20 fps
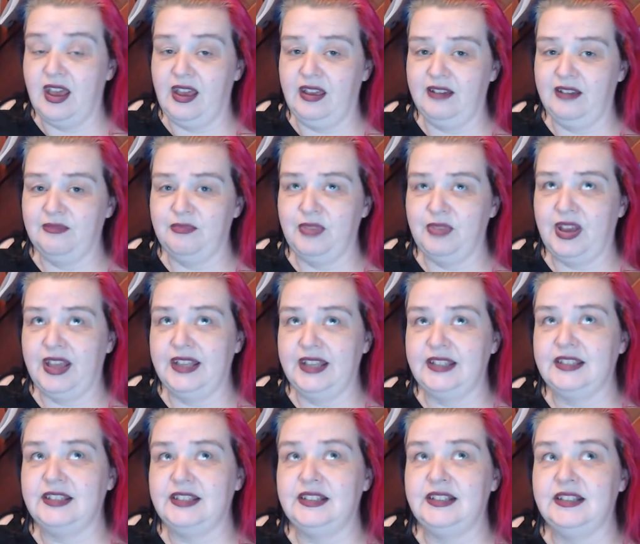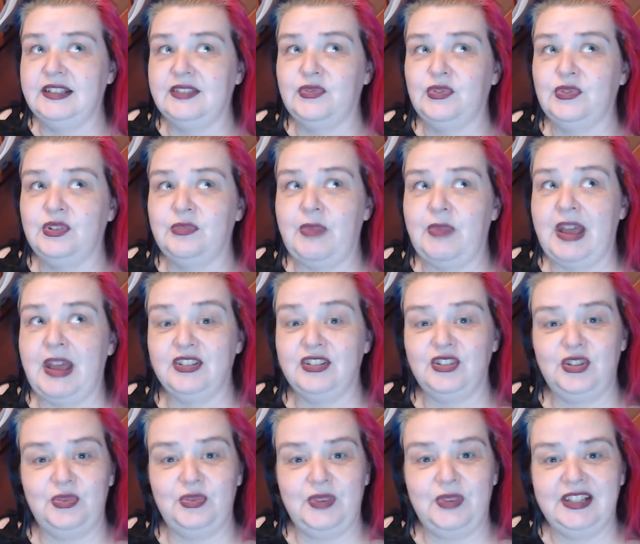But I did, for the
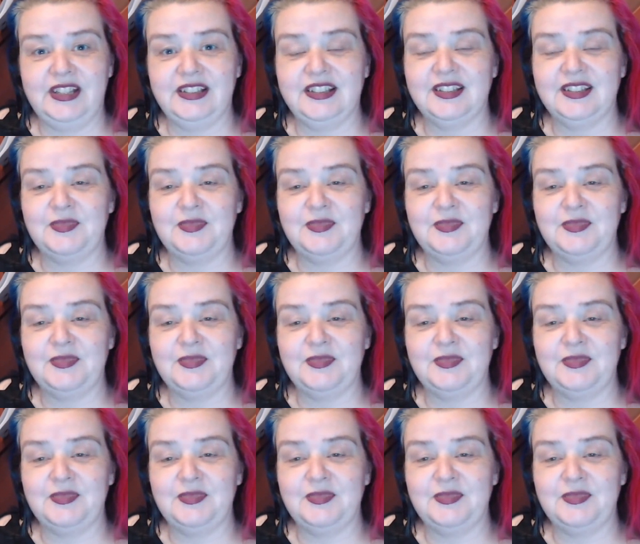past 2 weeks,